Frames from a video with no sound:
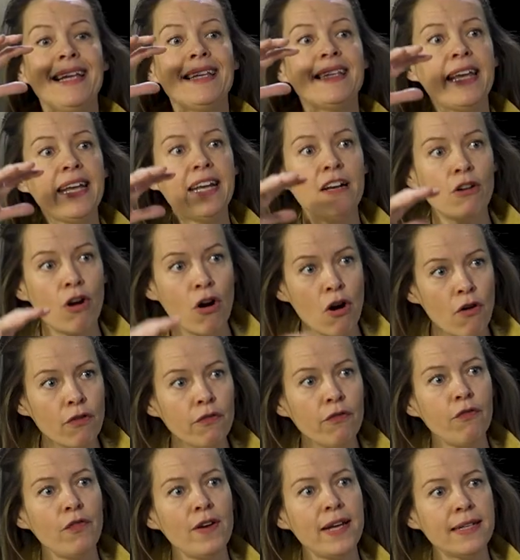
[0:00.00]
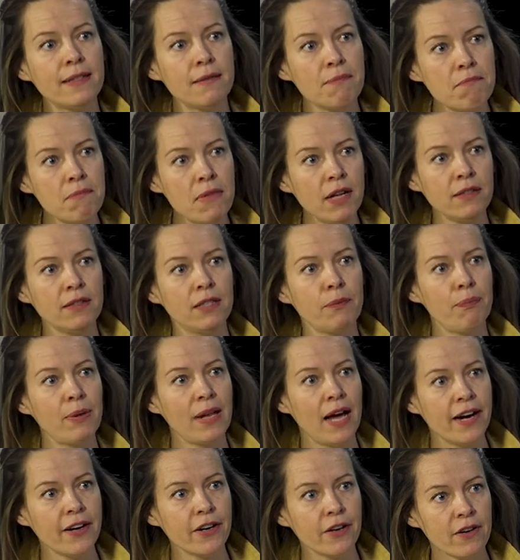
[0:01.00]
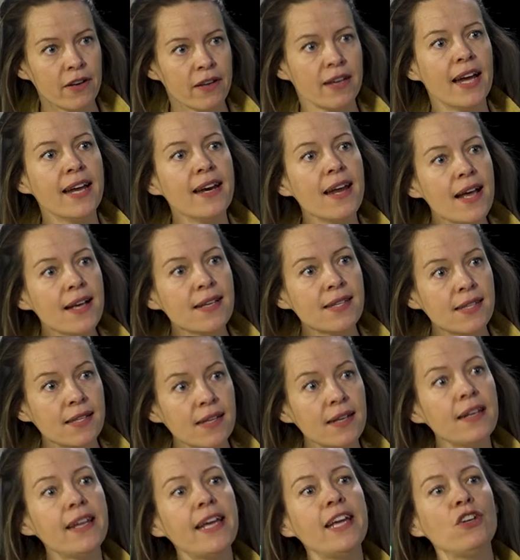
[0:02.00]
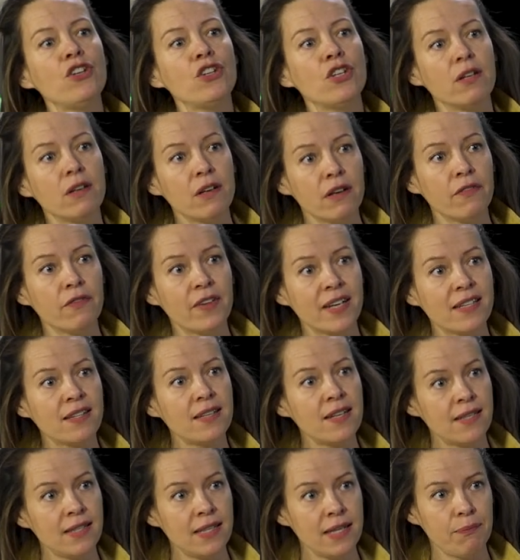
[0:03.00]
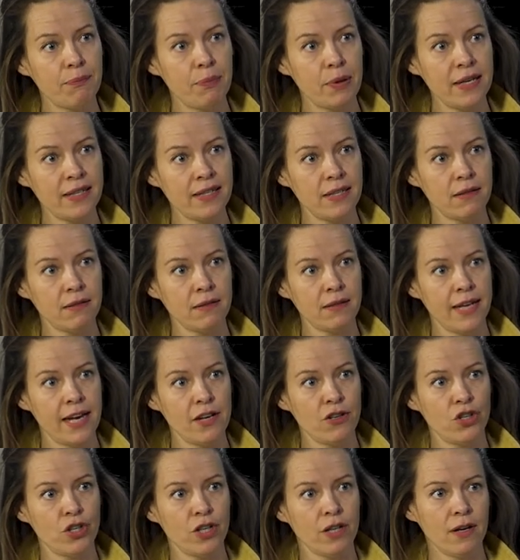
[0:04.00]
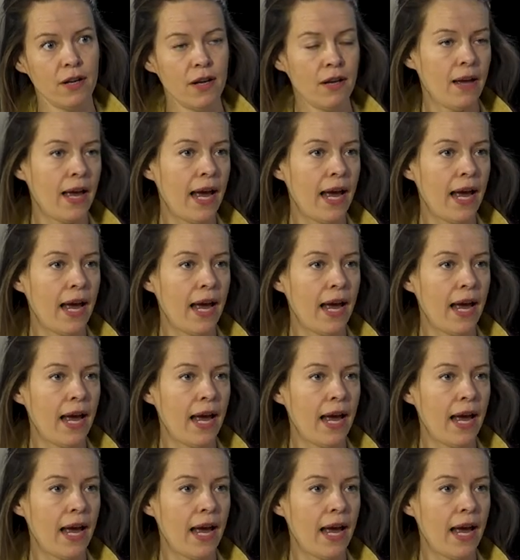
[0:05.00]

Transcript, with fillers: is a conflict multiplier, an escalation of existing political tension.